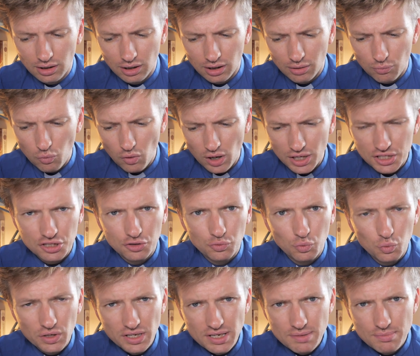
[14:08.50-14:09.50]
And why should
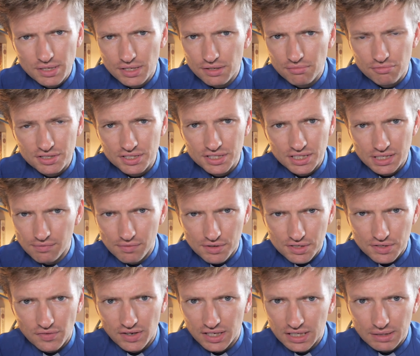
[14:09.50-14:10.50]
we be the
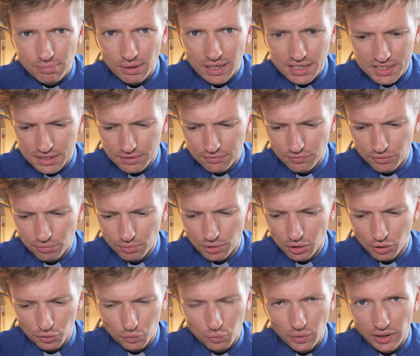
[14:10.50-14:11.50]
receivers of any blessing from
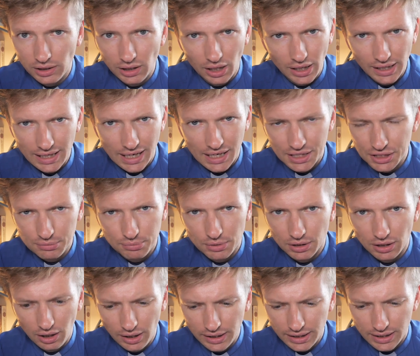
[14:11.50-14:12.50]
God when, like Adam
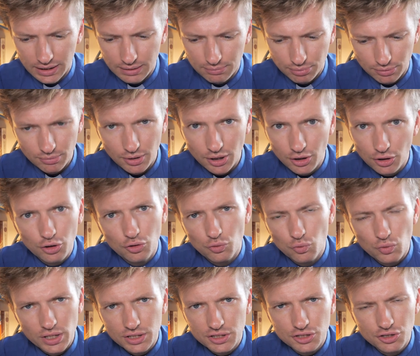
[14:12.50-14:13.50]
and like Abram,
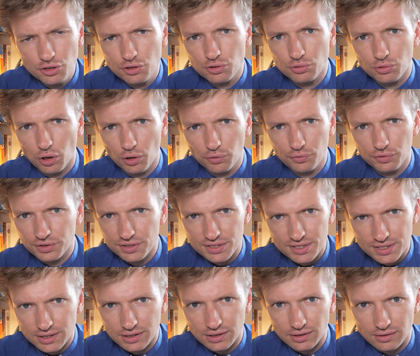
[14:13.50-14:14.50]
we too often
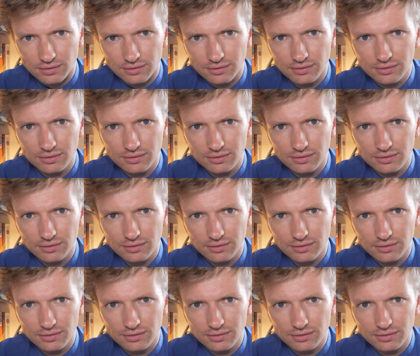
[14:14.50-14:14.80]
sin?